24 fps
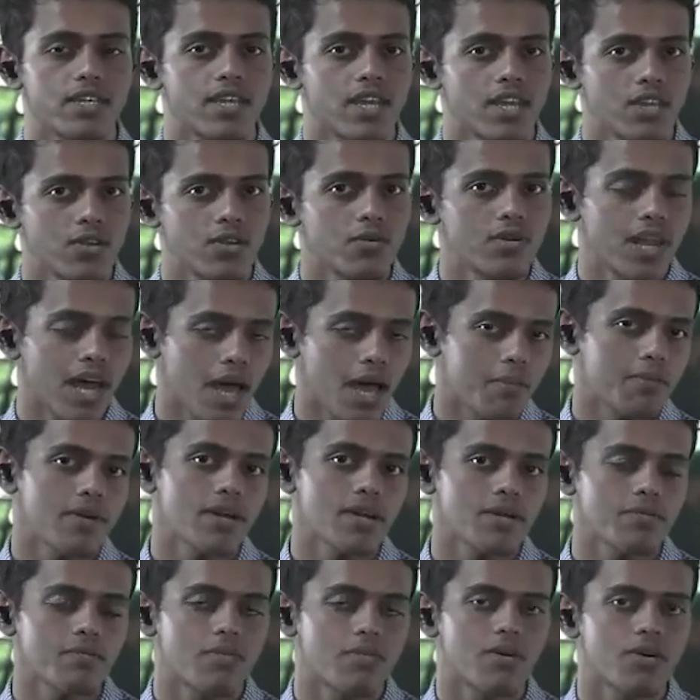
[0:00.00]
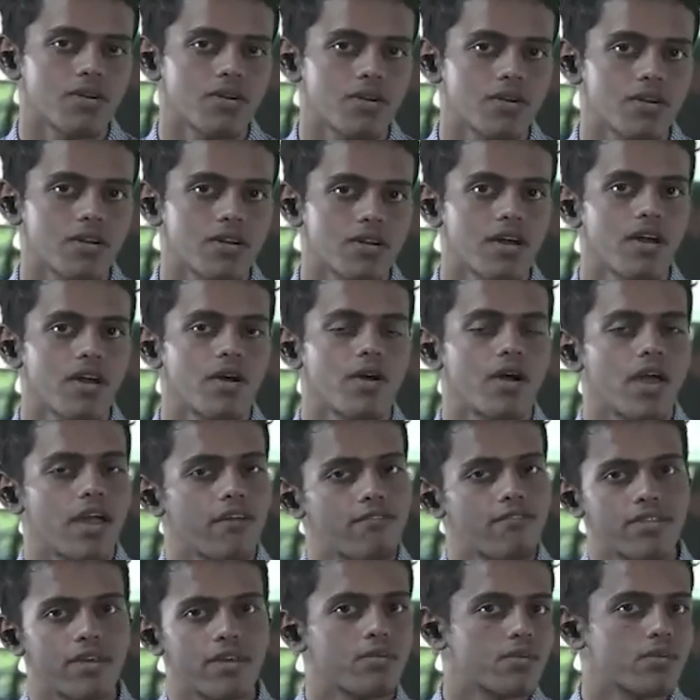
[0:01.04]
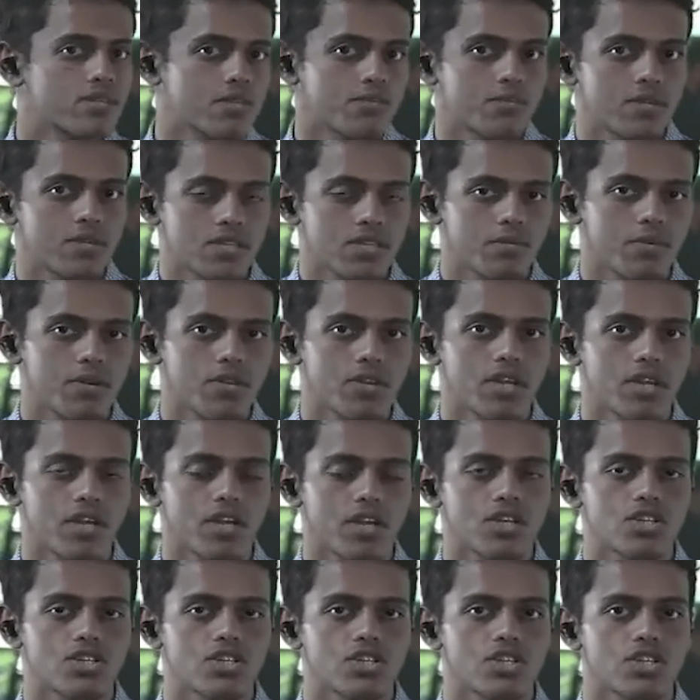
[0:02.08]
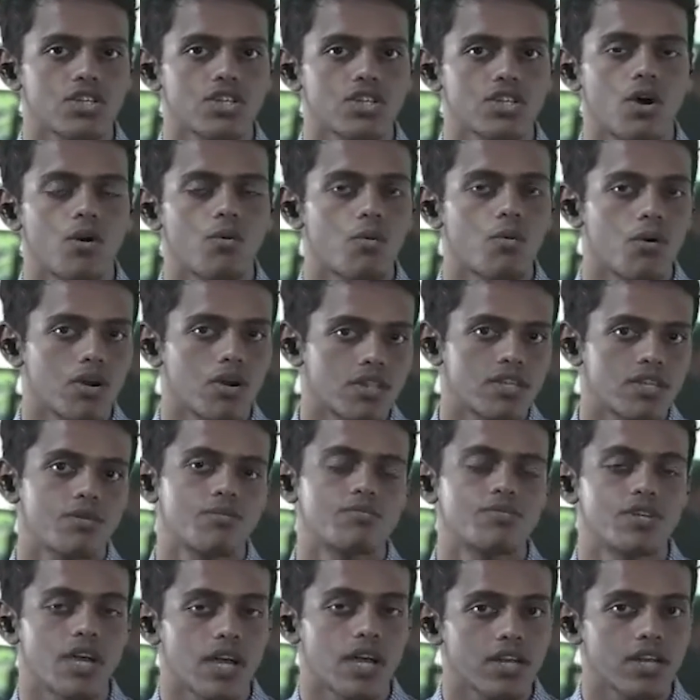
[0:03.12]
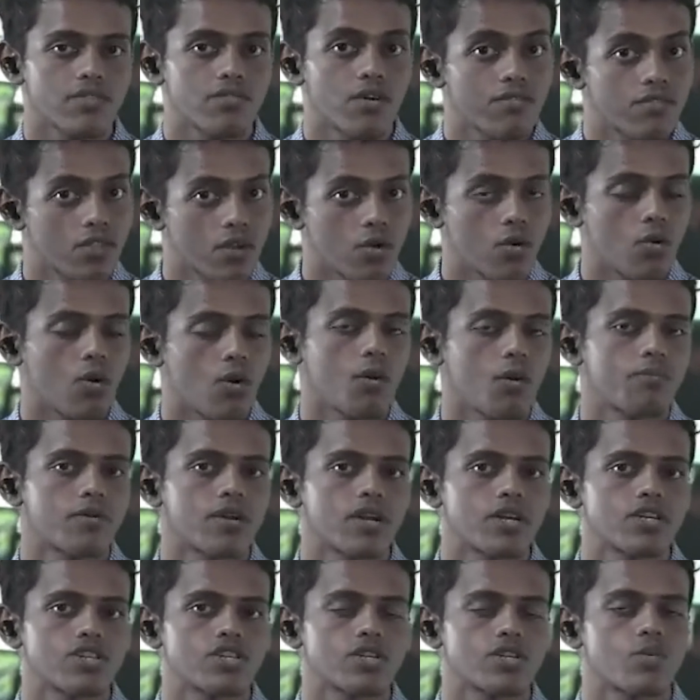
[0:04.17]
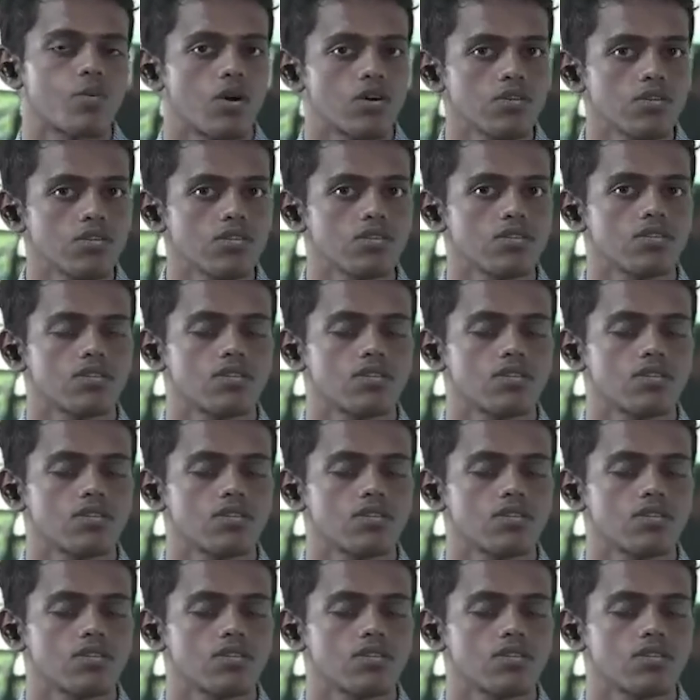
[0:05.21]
Can you elaborate more on if there was a miscommunication or what the objective of the cooperation was?